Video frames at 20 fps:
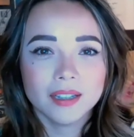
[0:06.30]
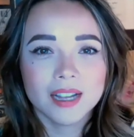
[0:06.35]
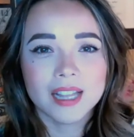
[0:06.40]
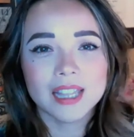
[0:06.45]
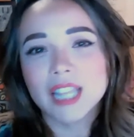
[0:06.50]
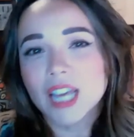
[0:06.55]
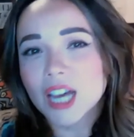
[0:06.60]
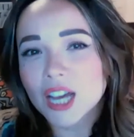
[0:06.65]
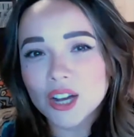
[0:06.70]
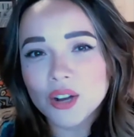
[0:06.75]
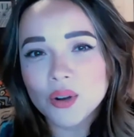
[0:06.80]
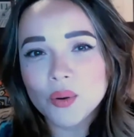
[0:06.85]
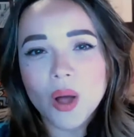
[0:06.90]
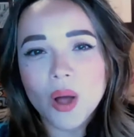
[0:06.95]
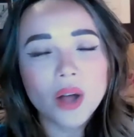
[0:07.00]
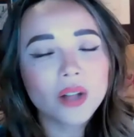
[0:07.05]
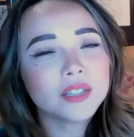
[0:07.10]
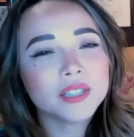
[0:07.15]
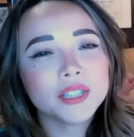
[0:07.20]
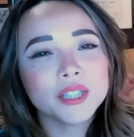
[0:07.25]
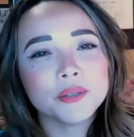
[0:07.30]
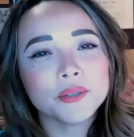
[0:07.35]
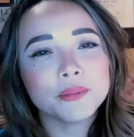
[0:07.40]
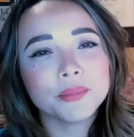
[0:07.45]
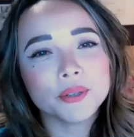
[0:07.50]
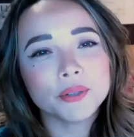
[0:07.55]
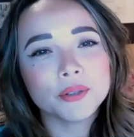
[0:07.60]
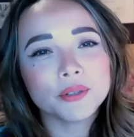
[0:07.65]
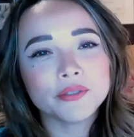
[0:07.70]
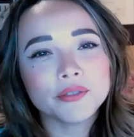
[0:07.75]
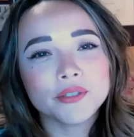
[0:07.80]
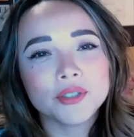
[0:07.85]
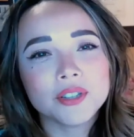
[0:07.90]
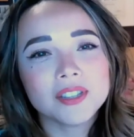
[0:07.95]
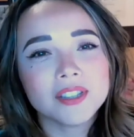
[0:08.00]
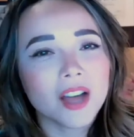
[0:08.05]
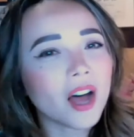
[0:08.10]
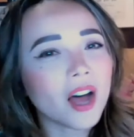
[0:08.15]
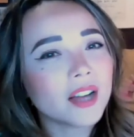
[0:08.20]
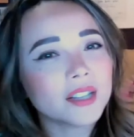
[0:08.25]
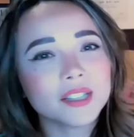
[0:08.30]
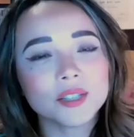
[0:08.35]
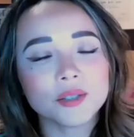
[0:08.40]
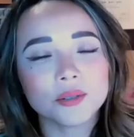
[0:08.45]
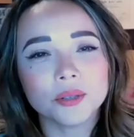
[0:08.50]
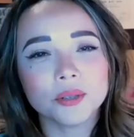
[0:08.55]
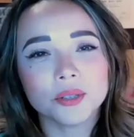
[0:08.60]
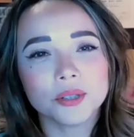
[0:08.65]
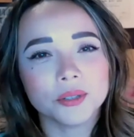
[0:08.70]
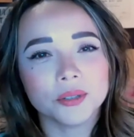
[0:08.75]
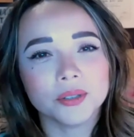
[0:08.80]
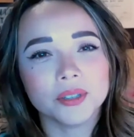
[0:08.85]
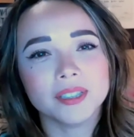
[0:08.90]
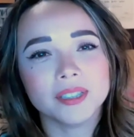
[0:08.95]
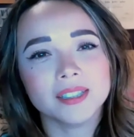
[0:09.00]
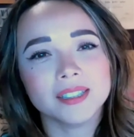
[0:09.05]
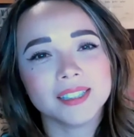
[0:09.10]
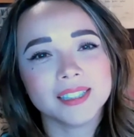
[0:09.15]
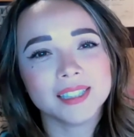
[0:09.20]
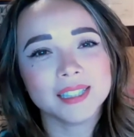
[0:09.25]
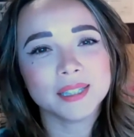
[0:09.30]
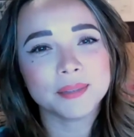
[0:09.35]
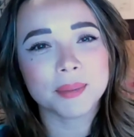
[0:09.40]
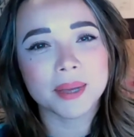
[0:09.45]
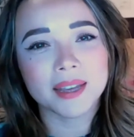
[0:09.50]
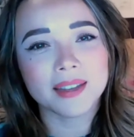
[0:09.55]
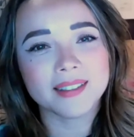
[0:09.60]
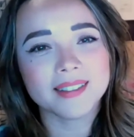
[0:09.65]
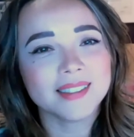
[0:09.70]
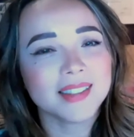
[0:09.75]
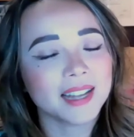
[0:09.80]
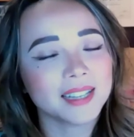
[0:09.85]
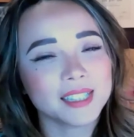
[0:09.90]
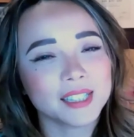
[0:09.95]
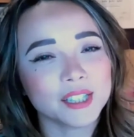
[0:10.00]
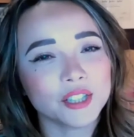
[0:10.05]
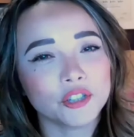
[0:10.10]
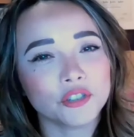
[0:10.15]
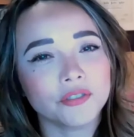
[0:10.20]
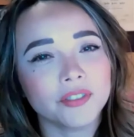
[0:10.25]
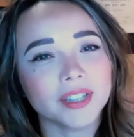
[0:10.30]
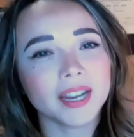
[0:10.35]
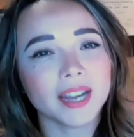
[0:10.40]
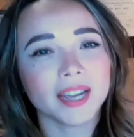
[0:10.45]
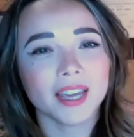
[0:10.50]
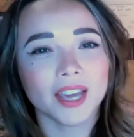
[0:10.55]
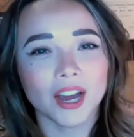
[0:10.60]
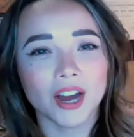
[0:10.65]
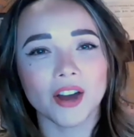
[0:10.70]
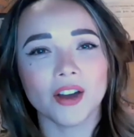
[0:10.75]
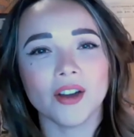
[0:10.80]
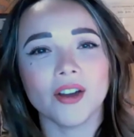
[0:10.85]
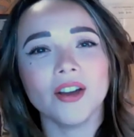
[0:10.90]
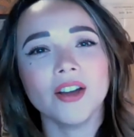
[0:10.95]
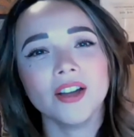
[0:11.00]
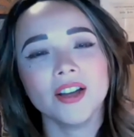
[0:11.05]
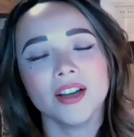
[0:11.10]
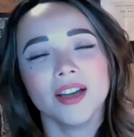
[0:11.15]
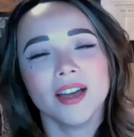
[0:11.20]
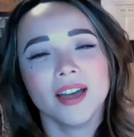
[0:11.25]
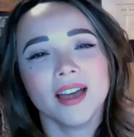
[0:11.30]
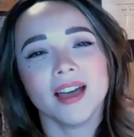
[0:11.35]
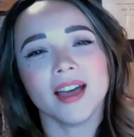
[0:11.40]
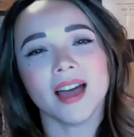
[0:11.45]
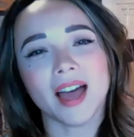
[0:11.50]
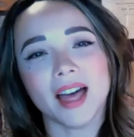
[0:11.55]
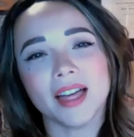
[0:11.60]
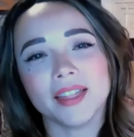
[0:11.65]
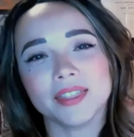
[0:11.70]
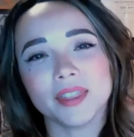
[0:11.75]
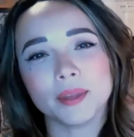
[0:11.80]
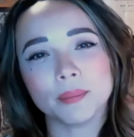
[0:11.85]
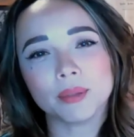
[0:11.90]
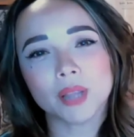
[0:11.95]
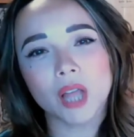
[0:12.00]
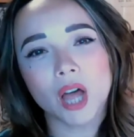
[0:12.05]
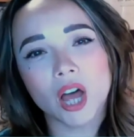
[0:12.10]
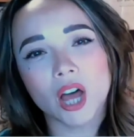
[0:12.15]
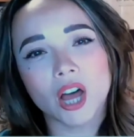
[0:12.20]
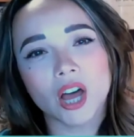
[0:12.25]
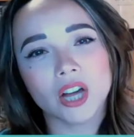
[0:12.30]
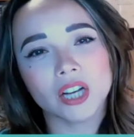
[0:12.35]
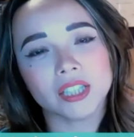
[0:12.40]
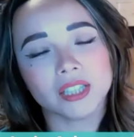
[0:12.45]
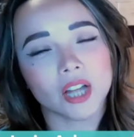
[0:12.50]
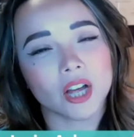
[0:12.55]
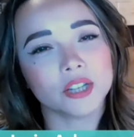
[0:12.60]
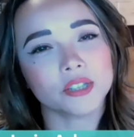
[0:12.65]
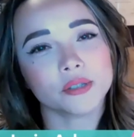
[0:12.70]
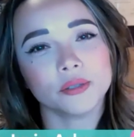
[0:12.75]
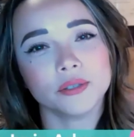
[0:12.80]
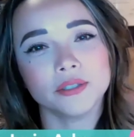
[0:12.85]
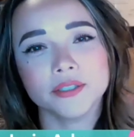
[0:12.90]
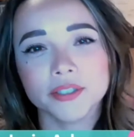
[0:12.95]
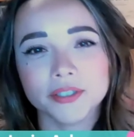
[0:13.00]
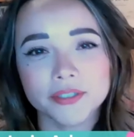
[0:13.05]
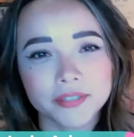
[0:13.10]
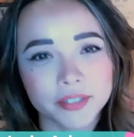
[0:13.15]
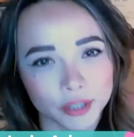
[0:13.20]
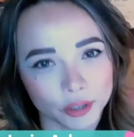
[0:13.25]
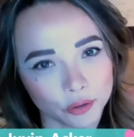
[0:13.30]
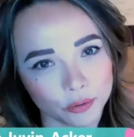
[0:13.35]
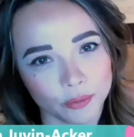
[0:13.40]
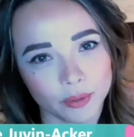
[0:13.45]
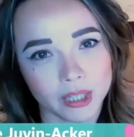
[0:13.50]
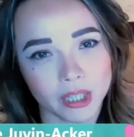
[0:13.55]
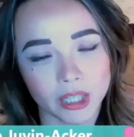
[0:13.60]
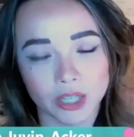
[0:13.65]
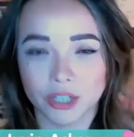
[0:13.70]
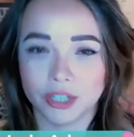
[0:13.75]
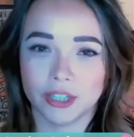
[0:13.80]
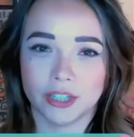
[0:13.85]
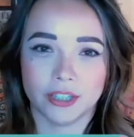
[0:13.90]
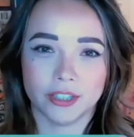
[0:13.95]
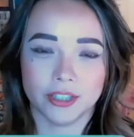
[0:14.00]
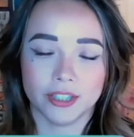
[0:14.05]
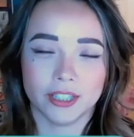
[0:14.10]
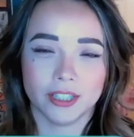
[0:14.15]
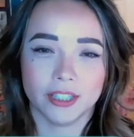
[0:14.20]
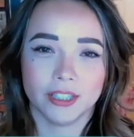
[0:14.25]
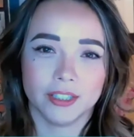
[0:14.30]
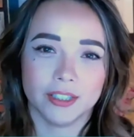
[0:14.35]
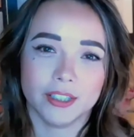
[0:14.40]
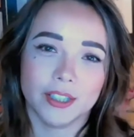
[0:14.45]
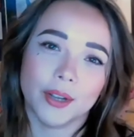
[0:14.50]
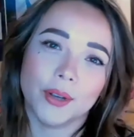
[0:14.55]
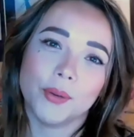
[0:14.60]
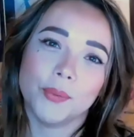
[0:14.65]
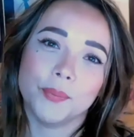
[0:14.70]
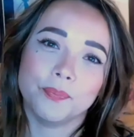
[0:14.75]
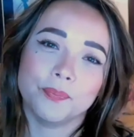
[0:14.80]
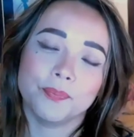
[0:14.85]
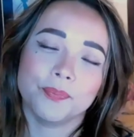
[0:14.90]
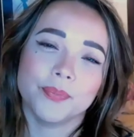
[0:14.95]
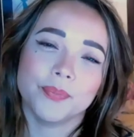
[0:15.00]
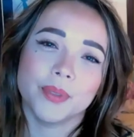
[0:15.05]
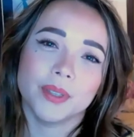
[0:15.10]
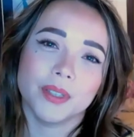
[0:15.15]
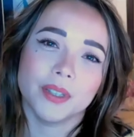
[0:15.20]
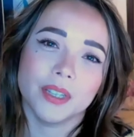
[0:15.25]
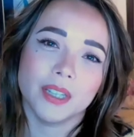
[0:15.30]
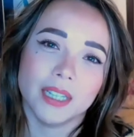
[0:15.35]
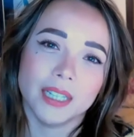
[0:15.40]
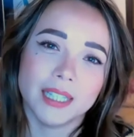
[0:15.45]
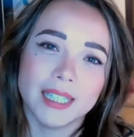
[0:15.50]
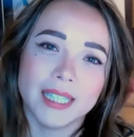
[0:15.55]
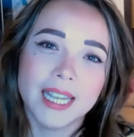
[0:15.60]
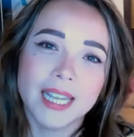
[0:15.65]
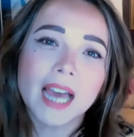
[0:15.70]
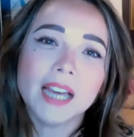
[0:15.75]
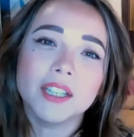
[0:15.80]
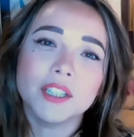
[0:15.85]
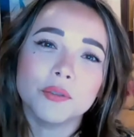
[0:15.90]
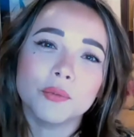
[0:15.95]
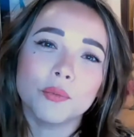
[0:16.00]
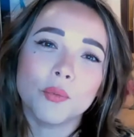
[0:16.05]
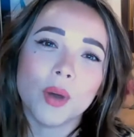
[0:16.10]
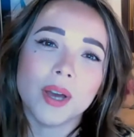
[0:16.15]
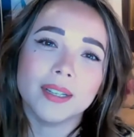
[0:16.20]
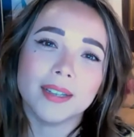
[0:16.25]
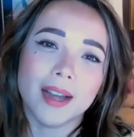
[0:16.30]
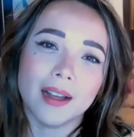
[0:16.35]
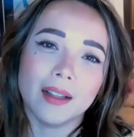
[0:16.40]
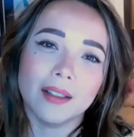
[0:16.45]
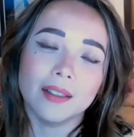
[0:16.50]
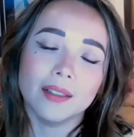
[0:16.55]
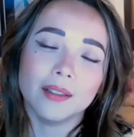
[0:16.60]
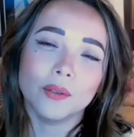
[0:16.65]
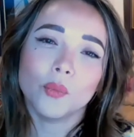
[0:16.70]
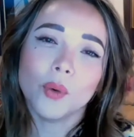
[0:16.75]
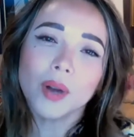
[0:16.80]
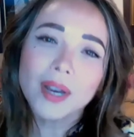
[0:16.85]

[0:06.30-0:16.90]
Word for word: Hello, all of you beautiful law school students. It's me, Leslie Juvin-Acker, at the blog Law School for Visual Learners. So it's the end of 1L.